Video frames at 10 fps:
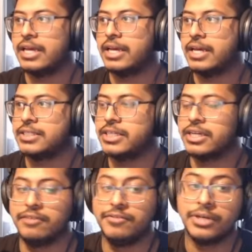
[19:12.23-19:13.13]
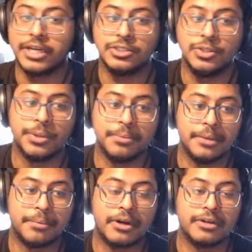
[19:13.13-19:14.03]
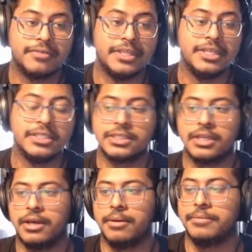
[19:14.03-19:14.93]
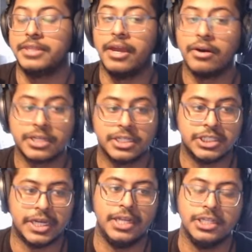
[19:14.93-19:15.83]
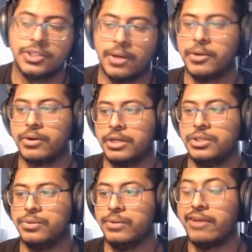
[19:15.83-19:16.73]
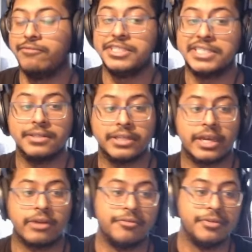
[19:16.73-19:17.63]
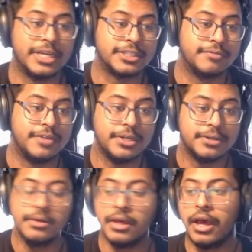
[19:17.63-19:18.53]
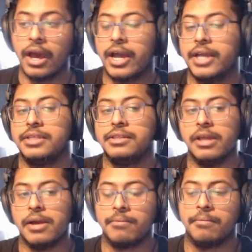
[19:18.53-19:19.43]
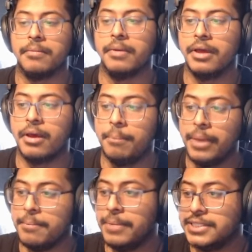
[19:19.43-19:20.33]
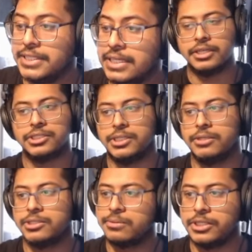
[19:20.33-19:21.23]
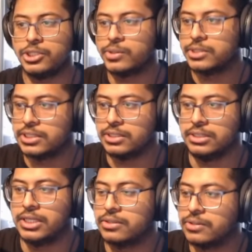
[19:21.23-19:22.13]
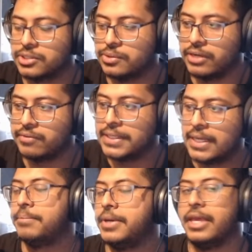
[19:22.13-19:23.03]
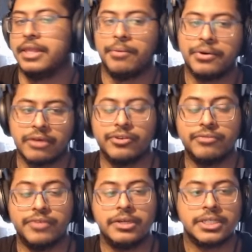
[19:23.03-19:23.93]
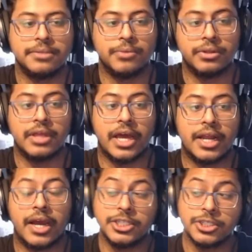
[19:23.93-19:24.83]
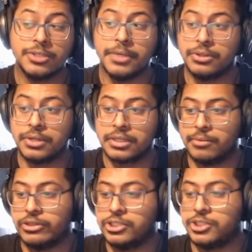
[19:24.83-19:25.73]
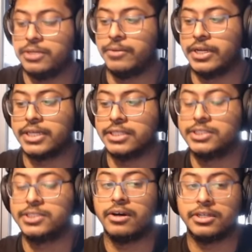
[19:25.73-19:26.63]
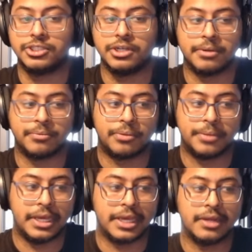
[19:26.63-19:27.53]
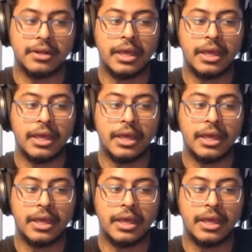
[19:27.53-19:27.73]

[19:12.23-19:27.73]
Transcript: And yeah, if you guys do want to be a part of these, um, they are going to change, so I'm not going to do every single account review gets a video. I am a bit busy, so there'll still be shorts and TikToks or whatever, but yeah, they won't get full videos anymore, and I should be doing them on stream when I can start streaming properly again.